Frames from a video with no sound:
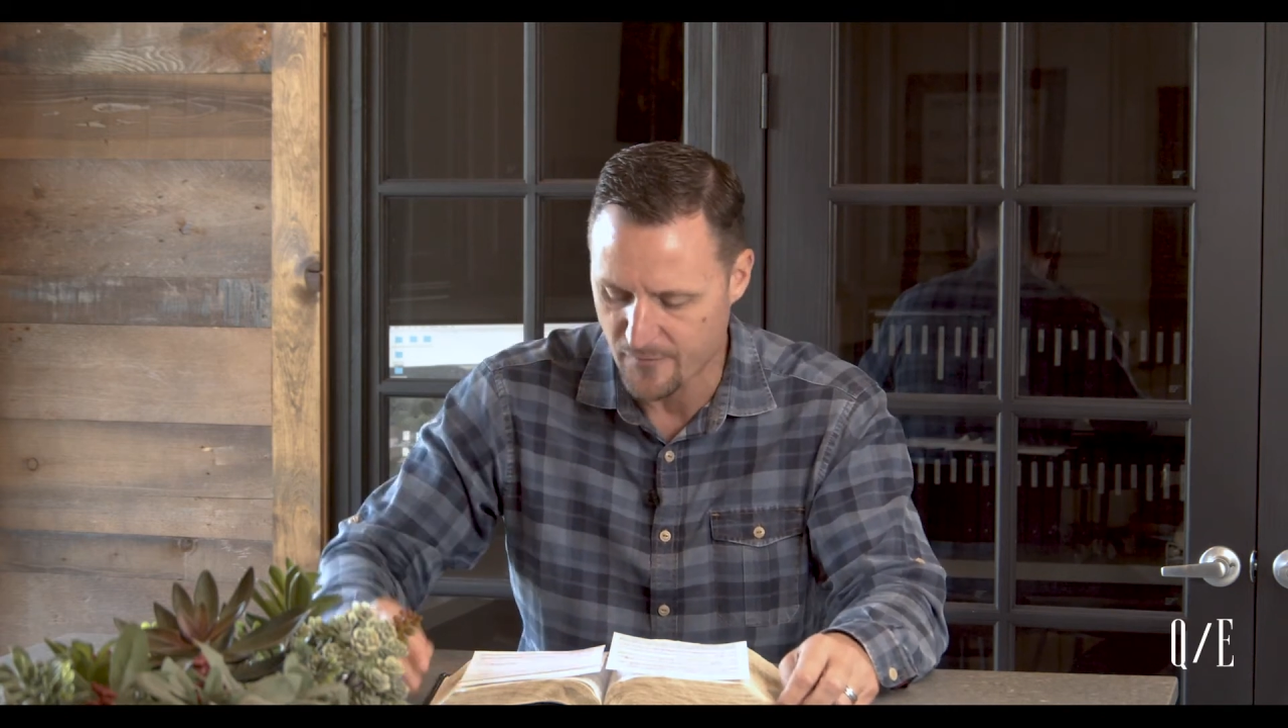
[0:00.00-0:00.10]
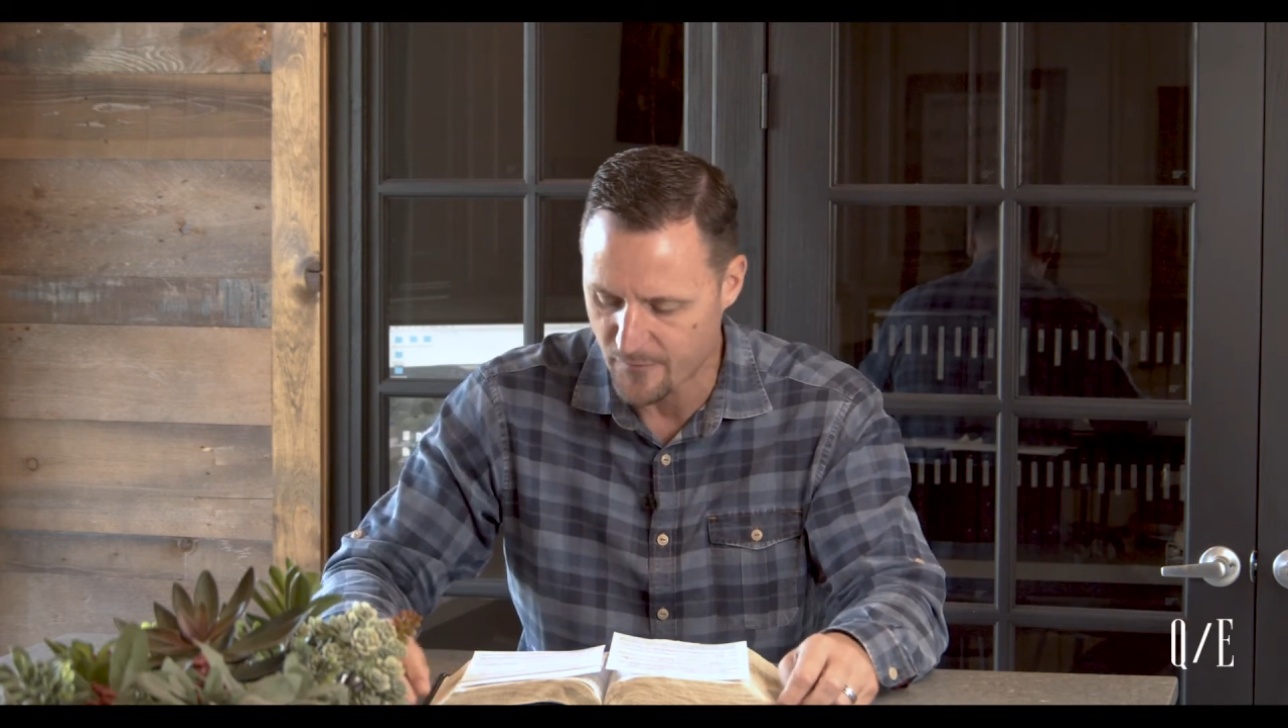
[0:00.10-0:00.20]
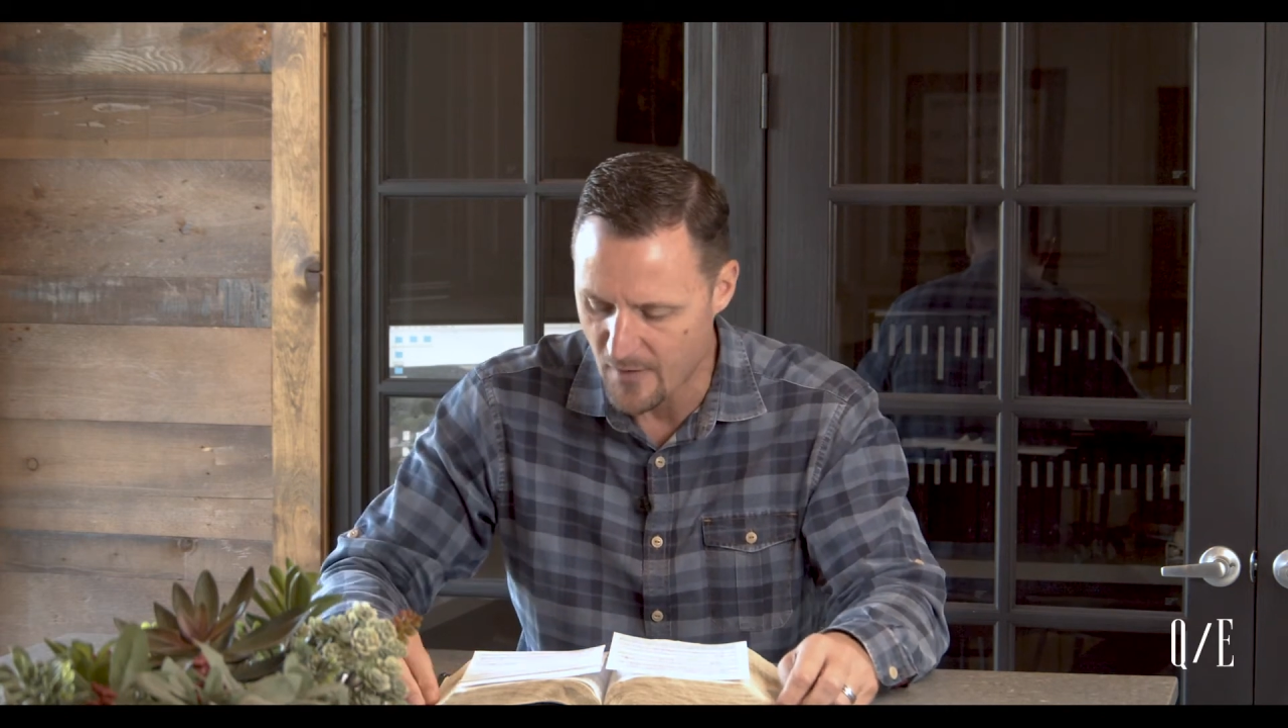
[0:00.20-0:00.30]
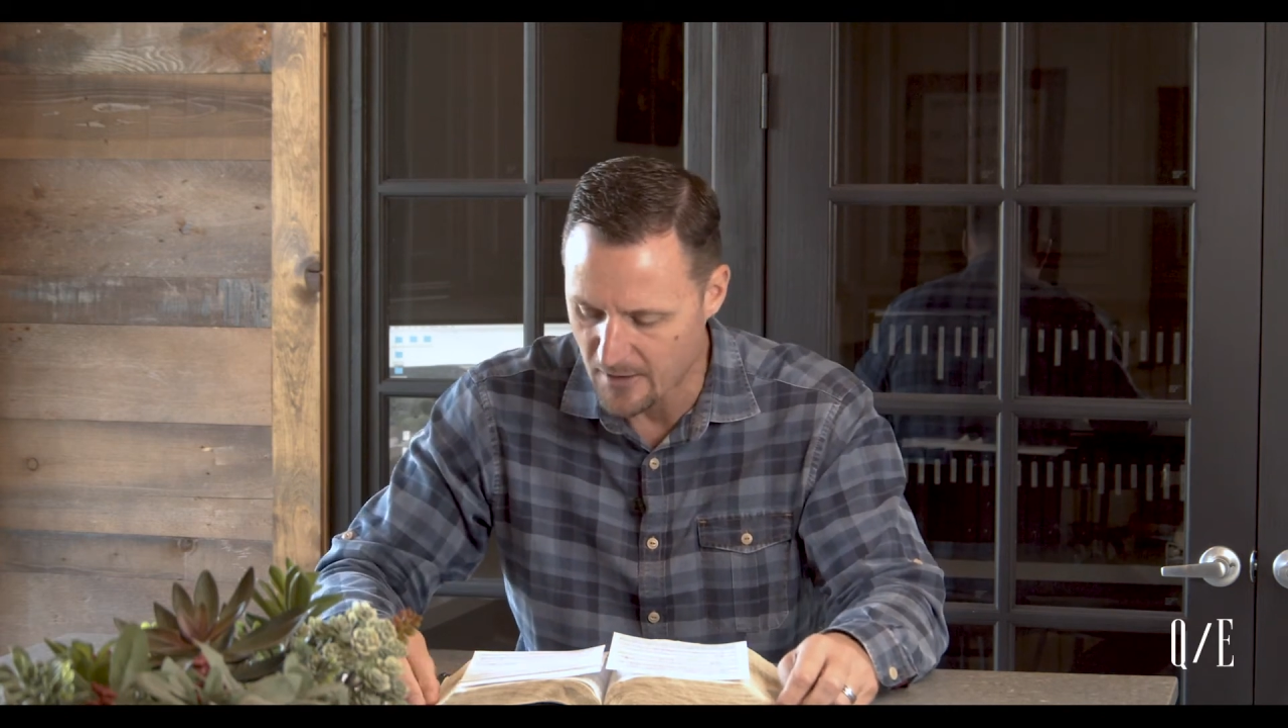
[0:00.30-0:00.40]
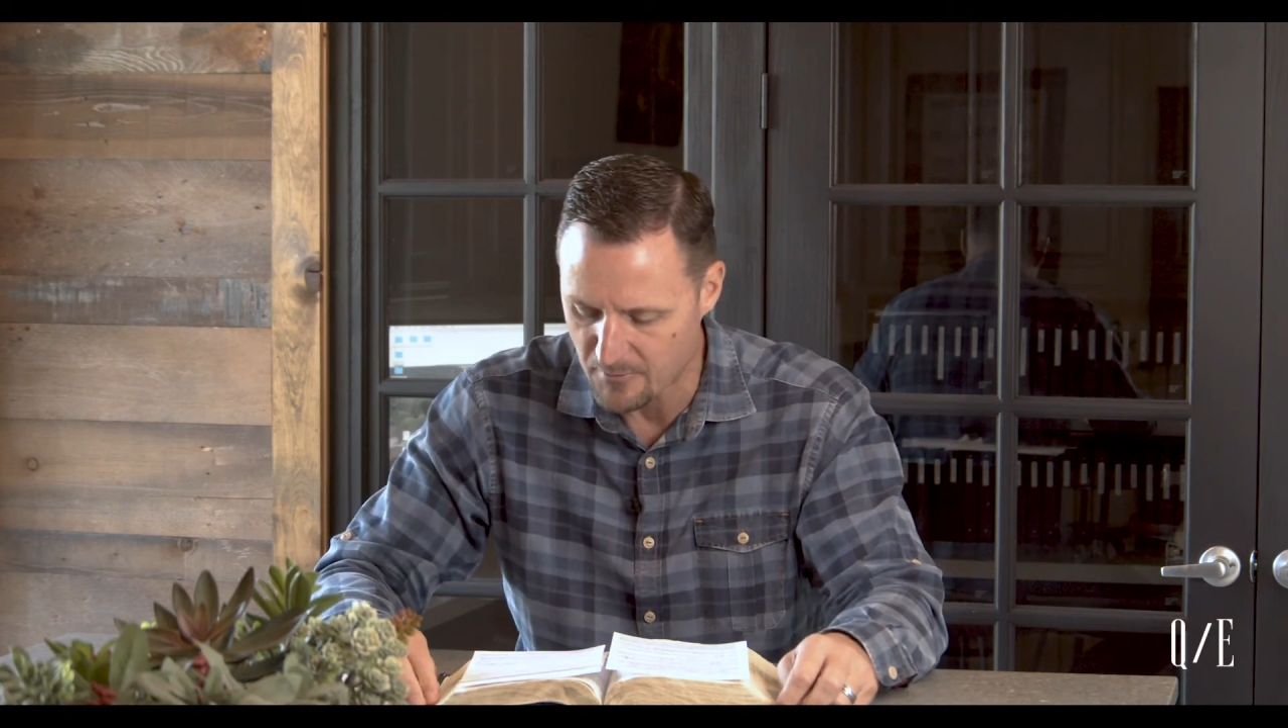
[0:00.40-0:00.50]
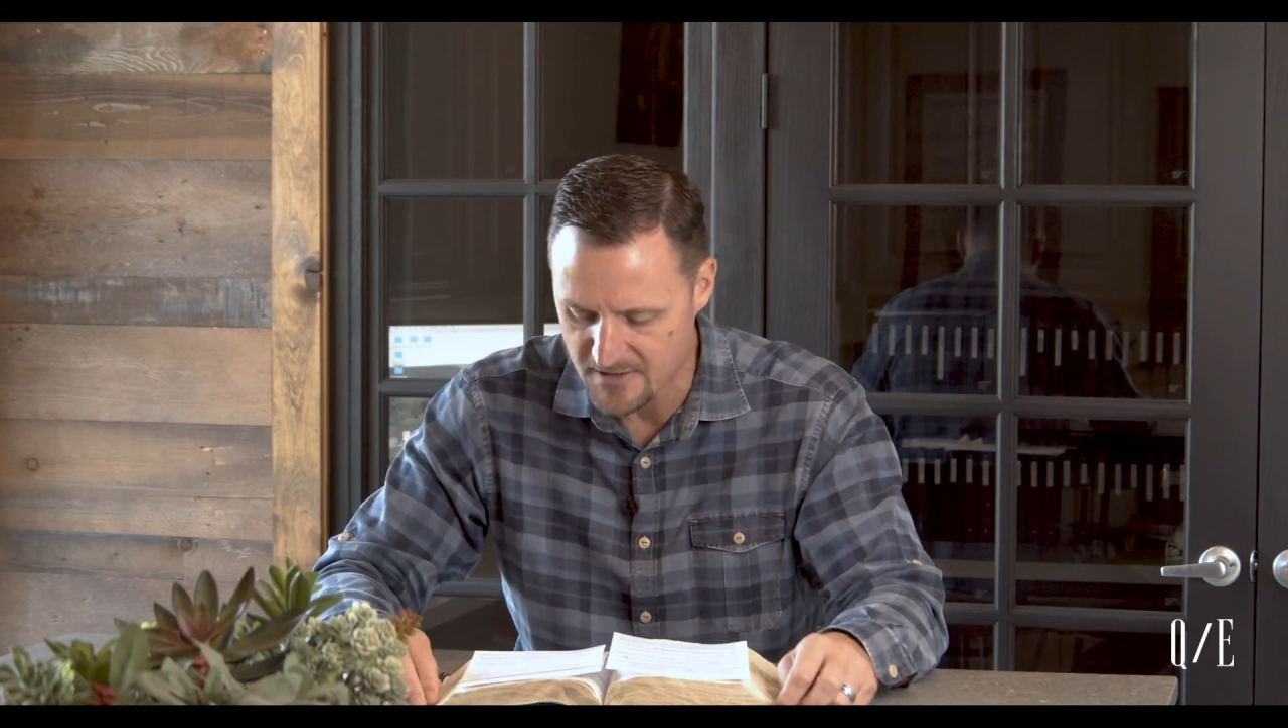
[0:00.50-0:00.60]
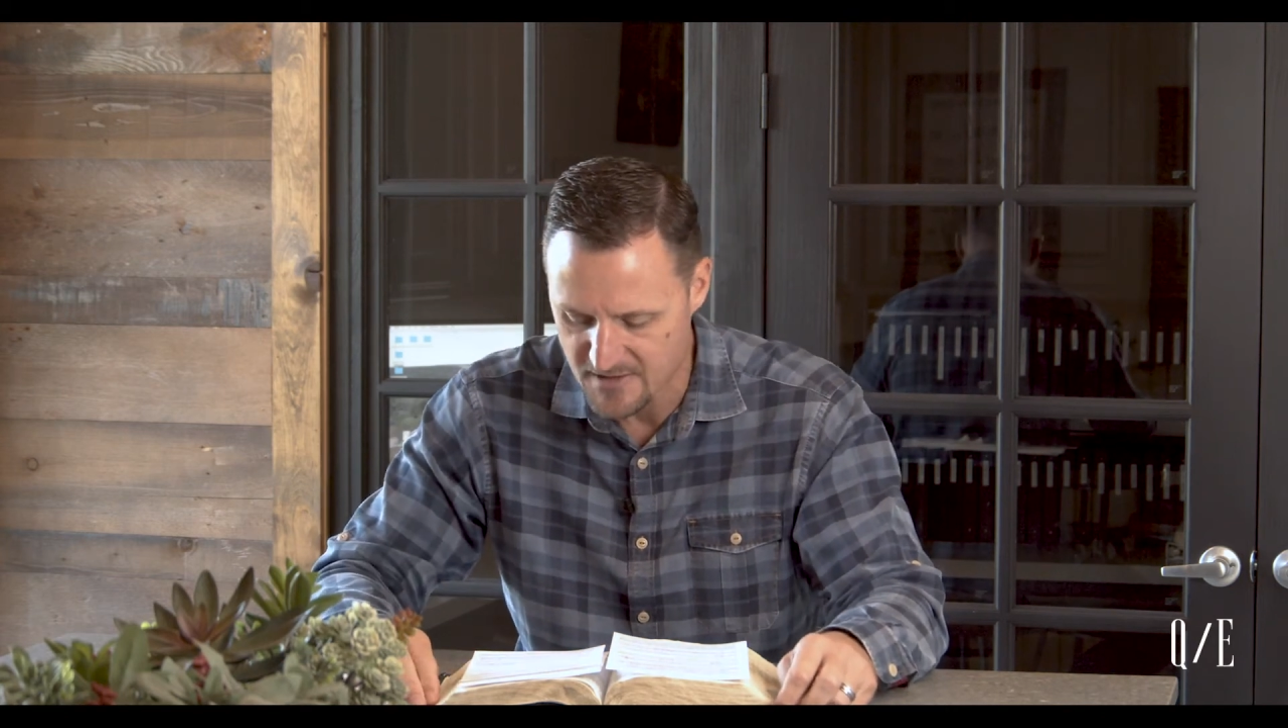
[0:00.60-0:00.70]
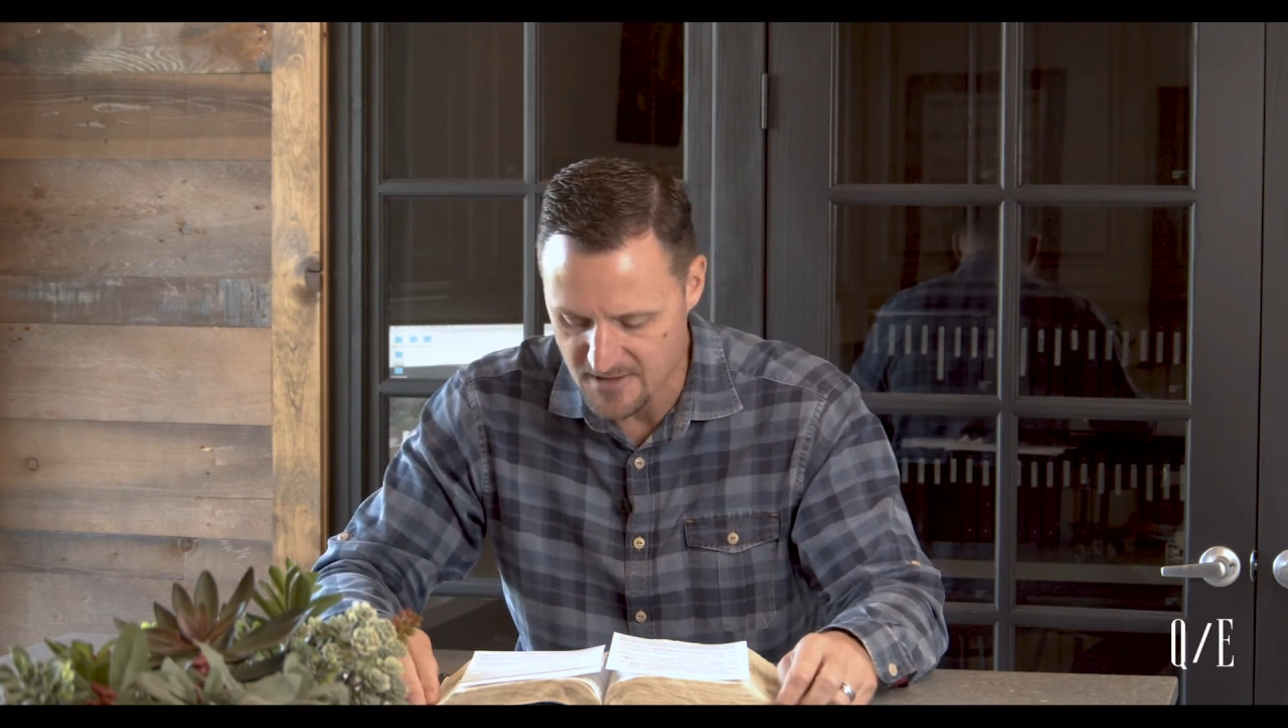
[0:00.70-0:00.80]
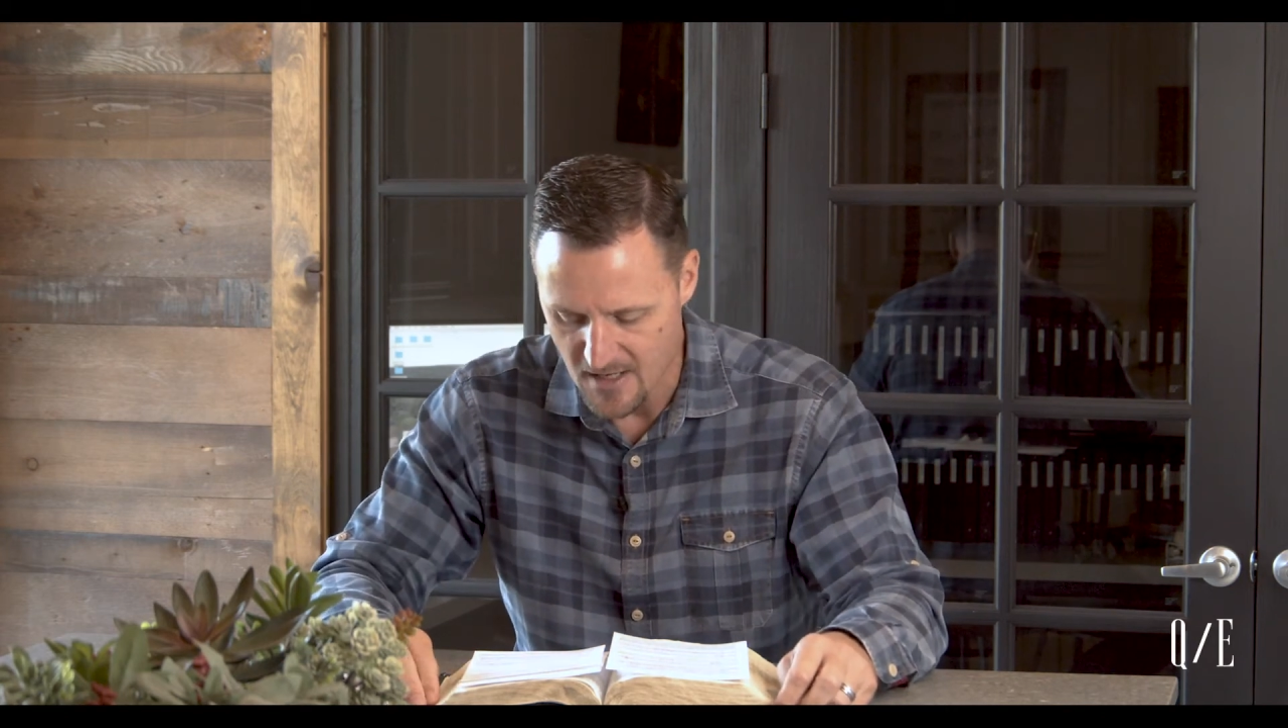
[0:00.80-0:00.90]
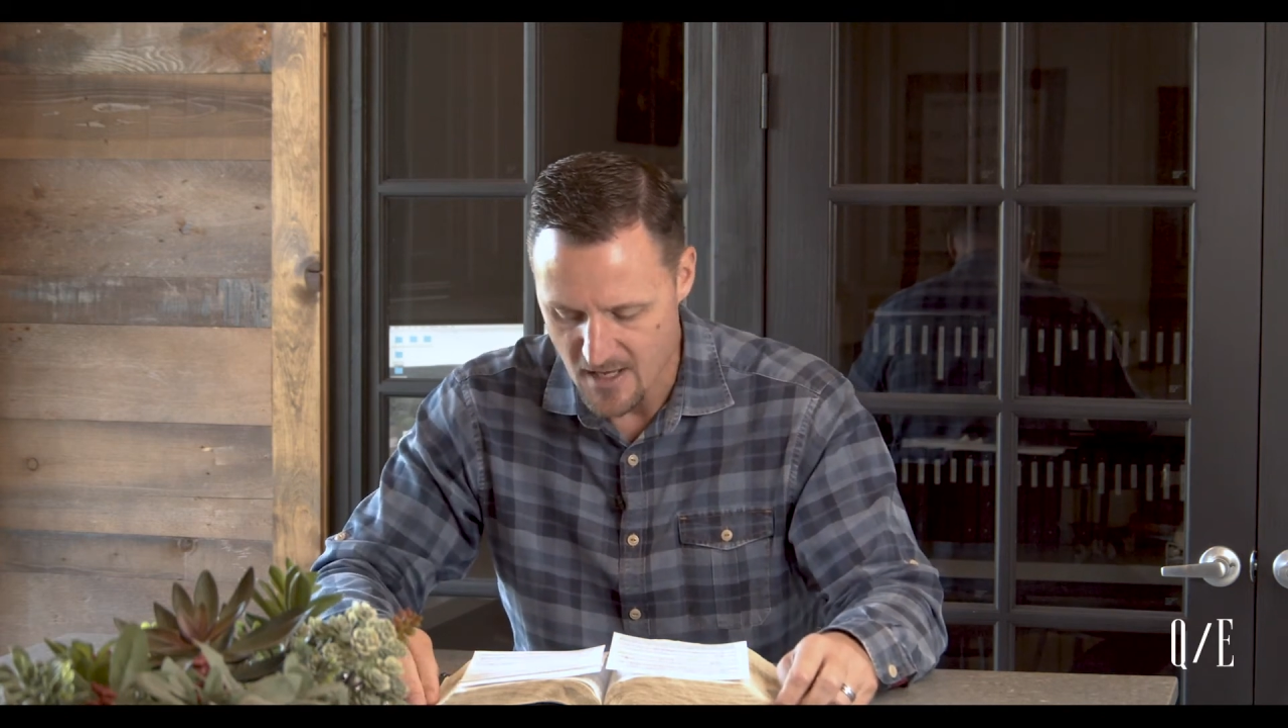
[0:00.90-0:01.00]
fragrance